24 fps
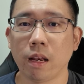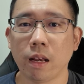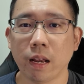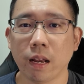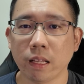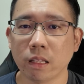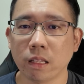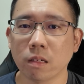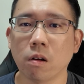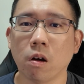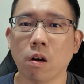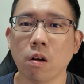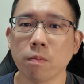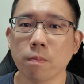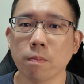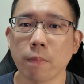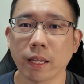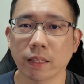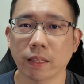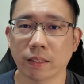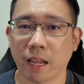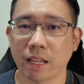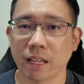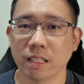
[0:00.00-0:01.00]
And later on,
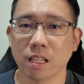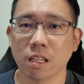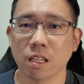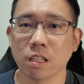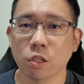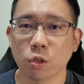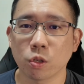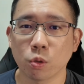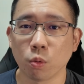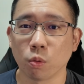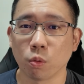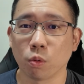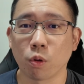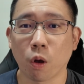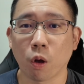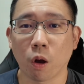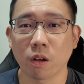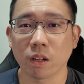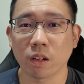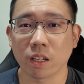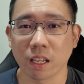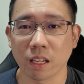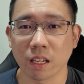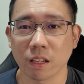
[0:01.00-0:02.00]
Mike Tyson sued
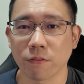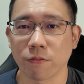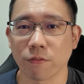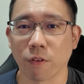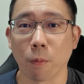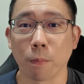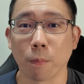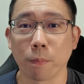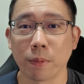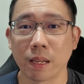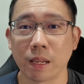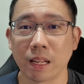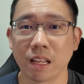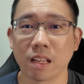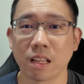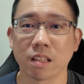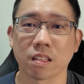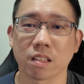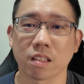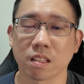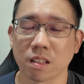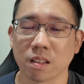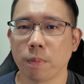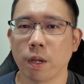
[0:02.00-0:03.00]
Don King for
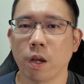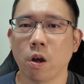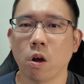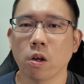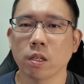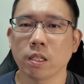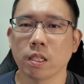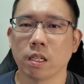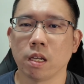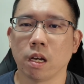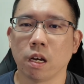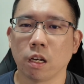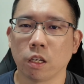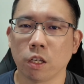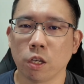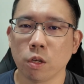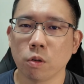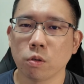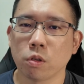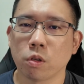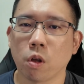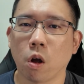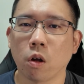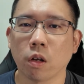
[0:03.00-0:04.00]
millions because he
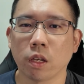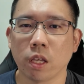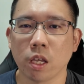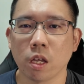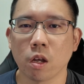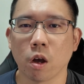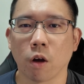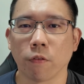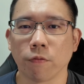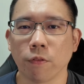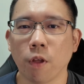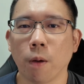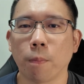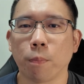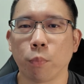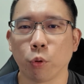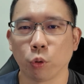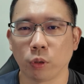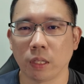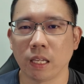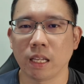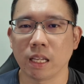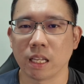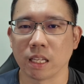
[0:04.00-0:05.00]
accused Don King of not
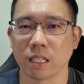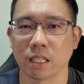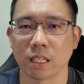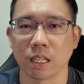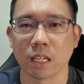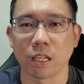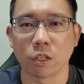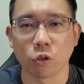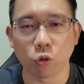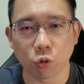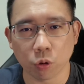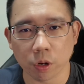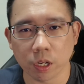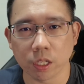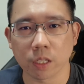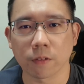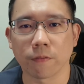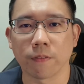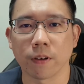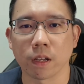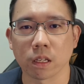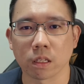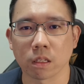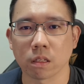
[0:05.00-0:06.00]
putting his interests
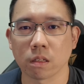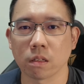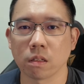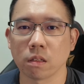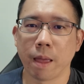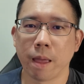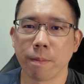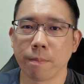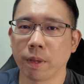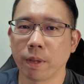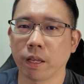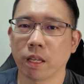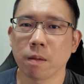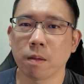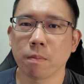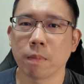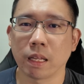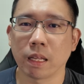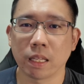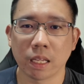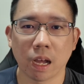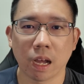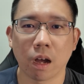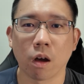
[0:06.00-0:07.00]
first and making
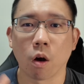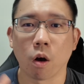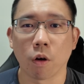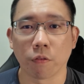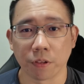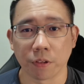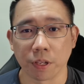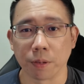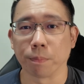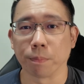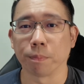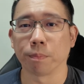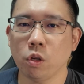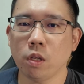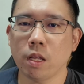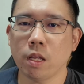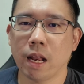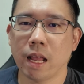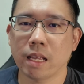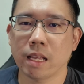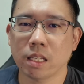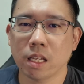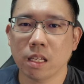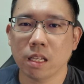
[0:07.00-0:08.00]
money out of him. So the
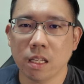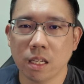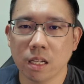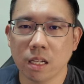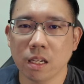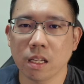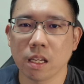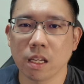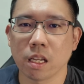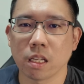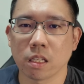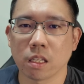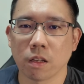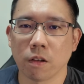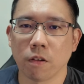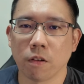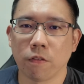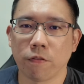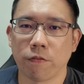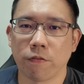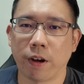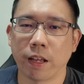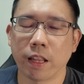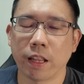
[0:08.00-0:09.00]
lesson here is
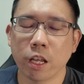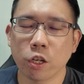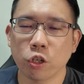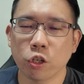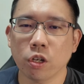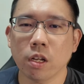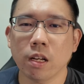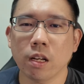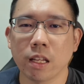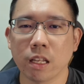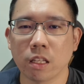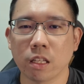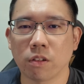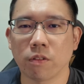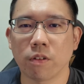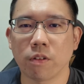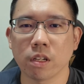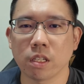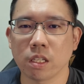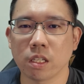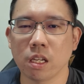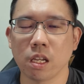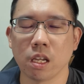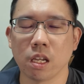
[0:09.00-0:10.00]
financial
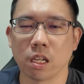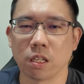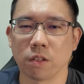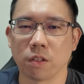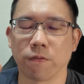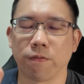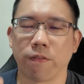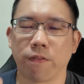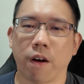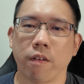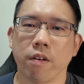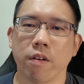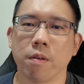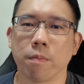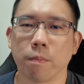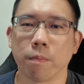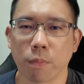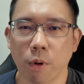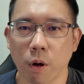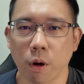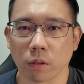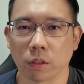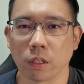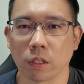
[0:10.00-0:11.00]
literacy is very
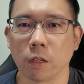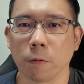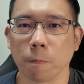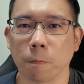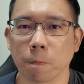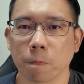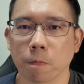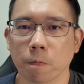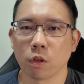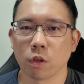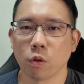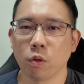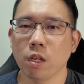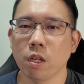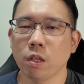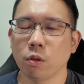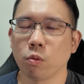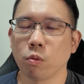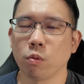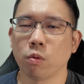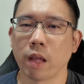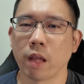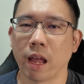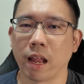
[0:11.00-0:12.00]
important. You need
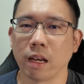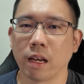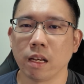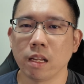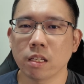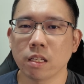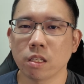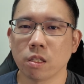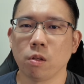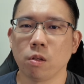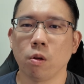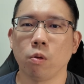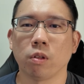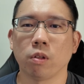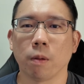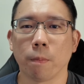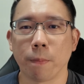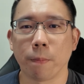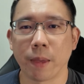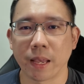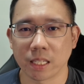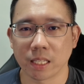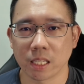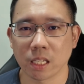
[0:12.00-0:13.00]
to at least know the
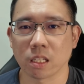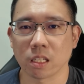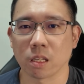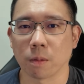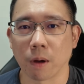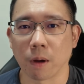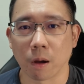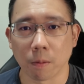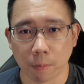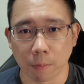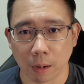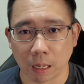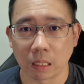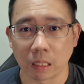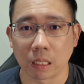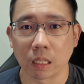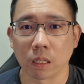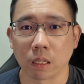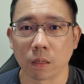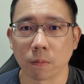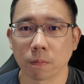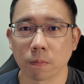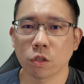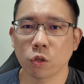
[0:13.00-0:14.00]
basics about
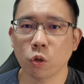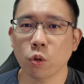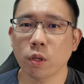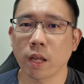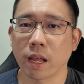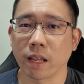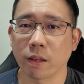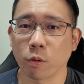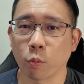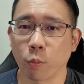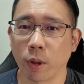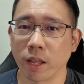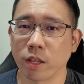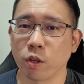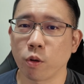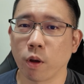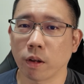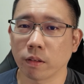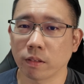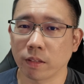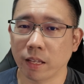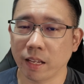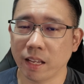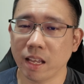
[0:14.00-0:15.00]
money so that when you
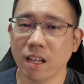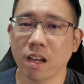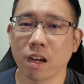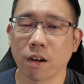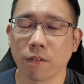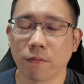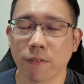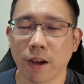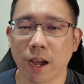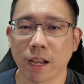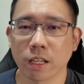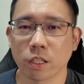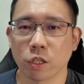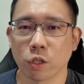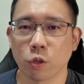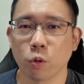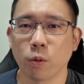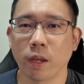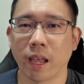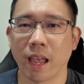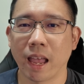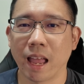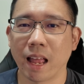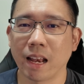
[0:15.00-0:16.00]
are taking advice, you
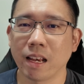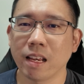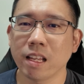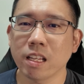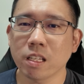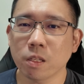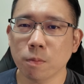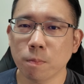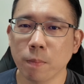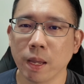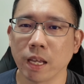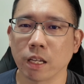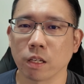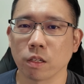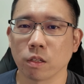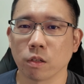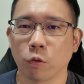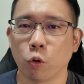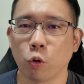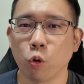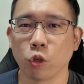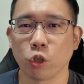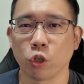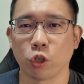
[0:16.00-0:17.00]
can at least make
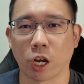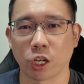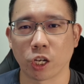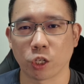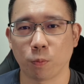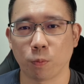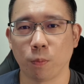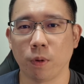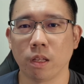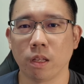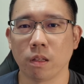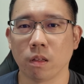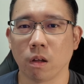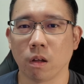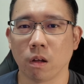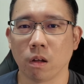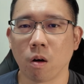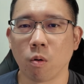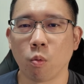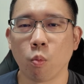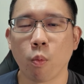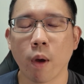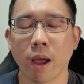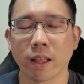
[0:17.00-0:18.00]
good judgment
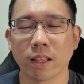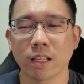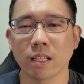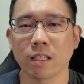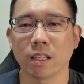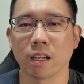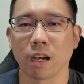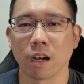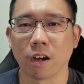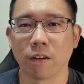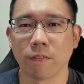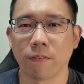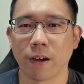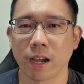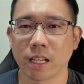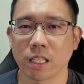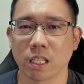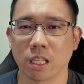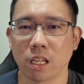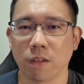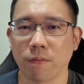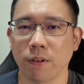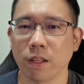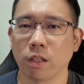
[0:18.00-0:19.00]
on whether the advice
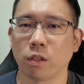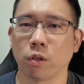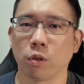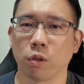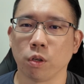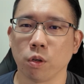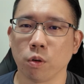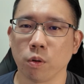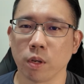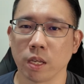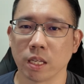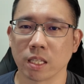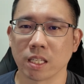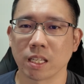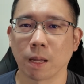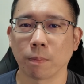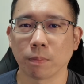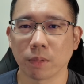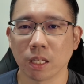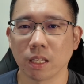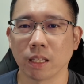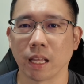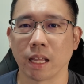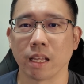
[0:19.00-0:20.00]
given to you is
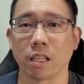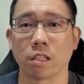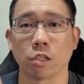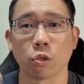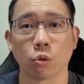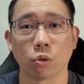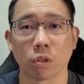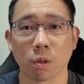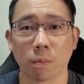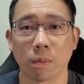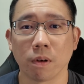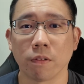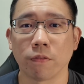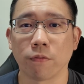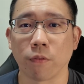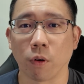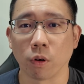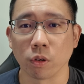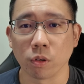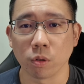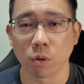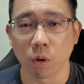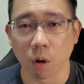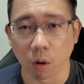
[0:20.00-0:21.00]
something that is suitable for
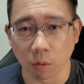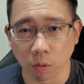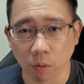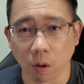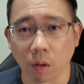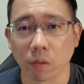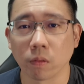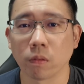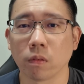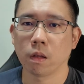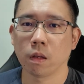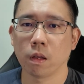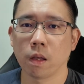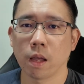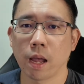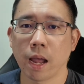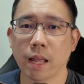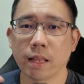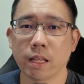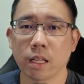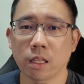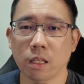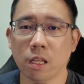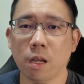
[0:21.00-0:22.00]
you or not.
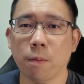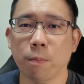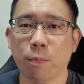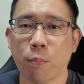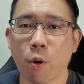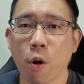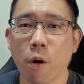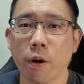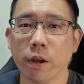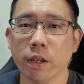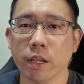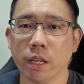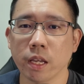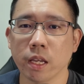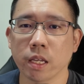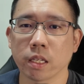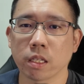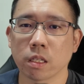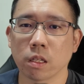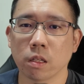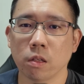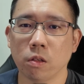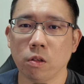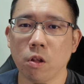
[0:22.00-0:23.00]
And the third point
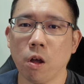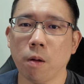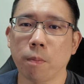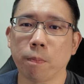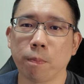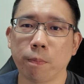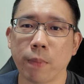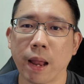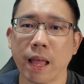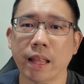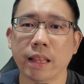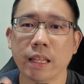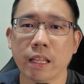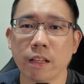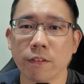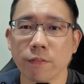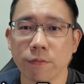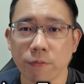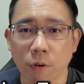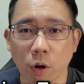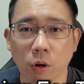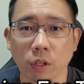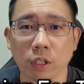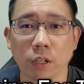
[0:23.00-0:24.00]
is not planning
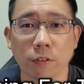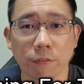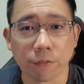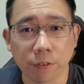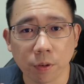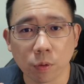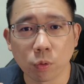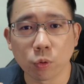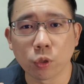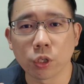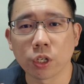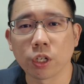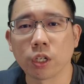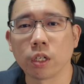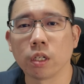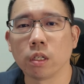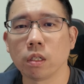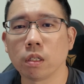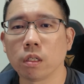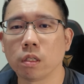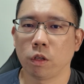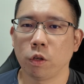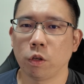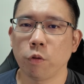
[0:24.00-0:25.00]
for the future.
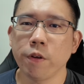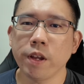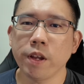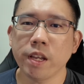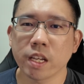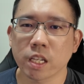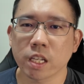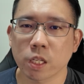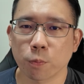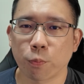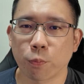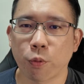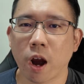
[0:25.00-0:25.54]
During his